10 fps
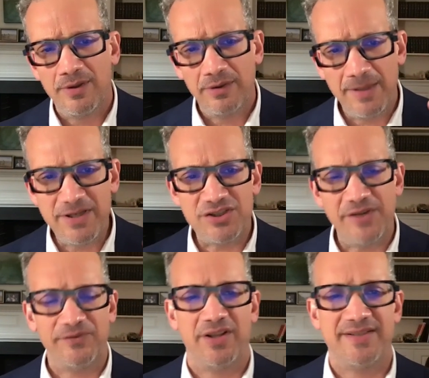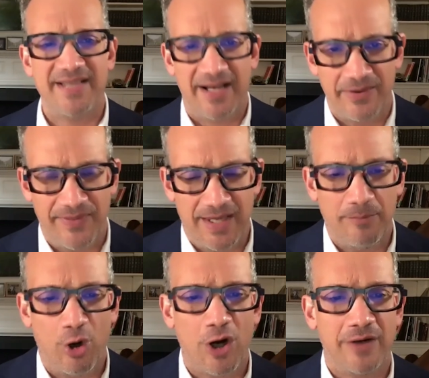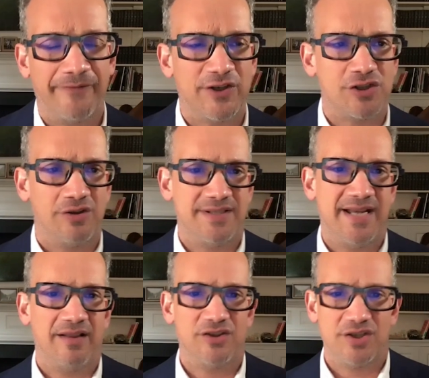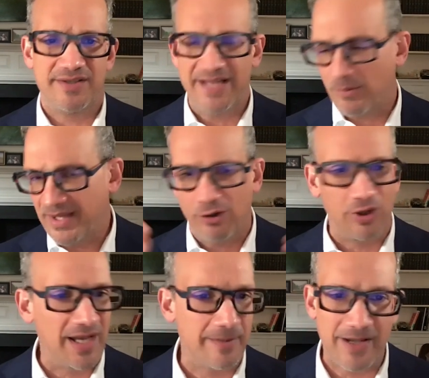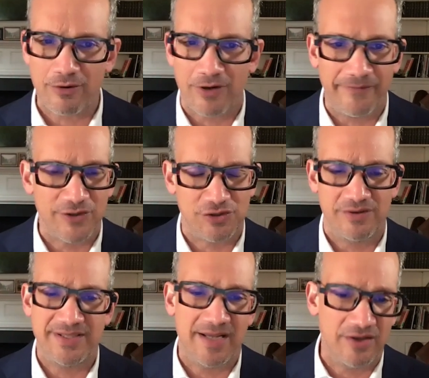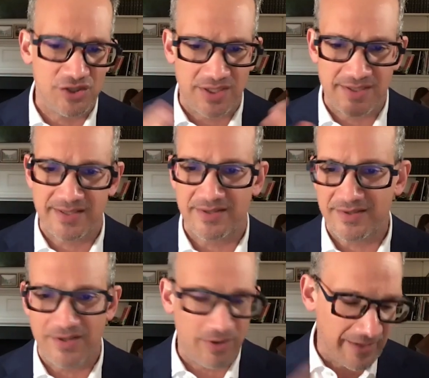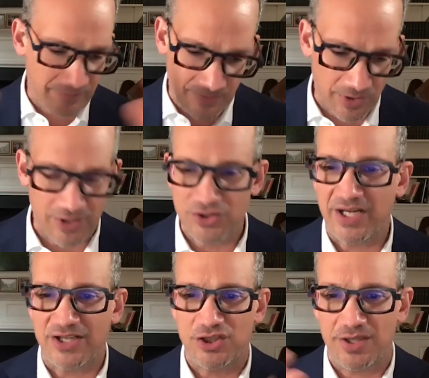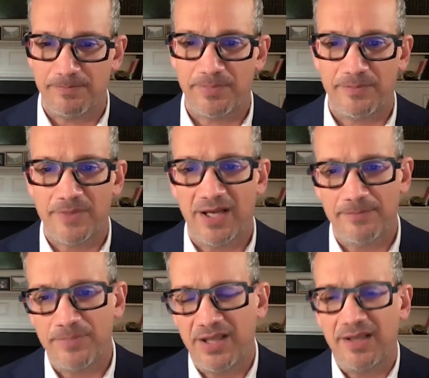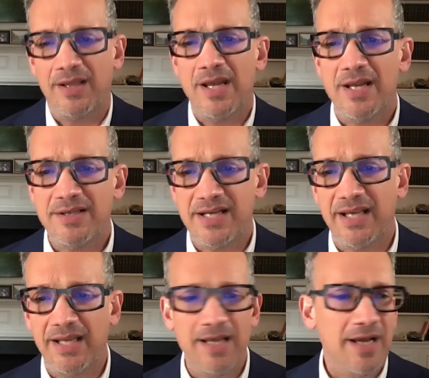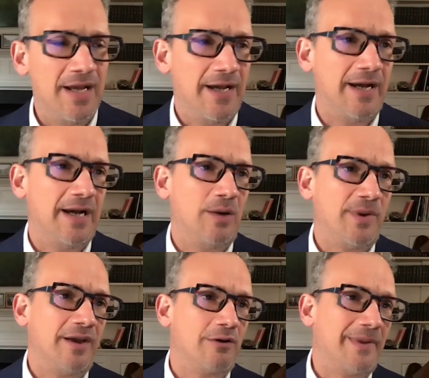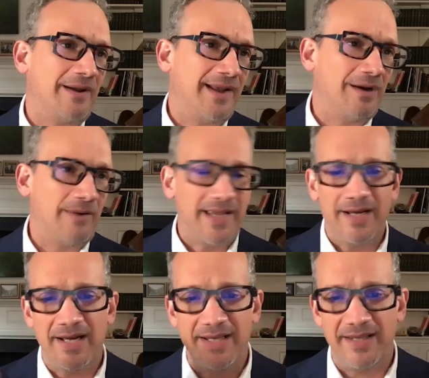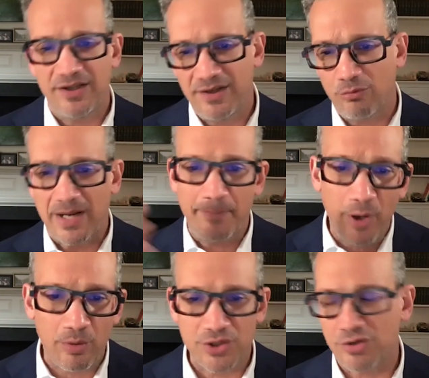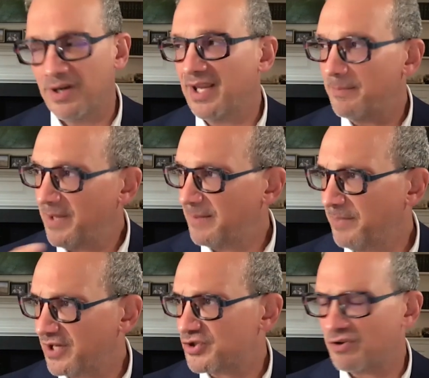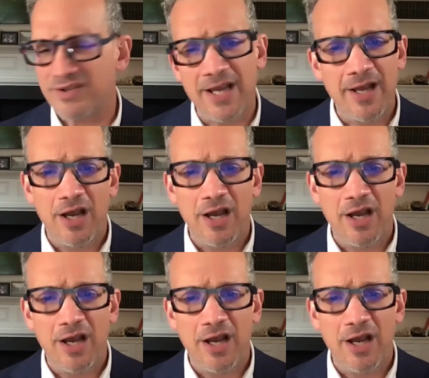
Let me shift to the second theme, artificial intelligence. Now, we hear a lot about artificial intelligence. It's, you know, everywhere, ChatGPT. We hear about how AI can, you know, write poetry and paint pictures.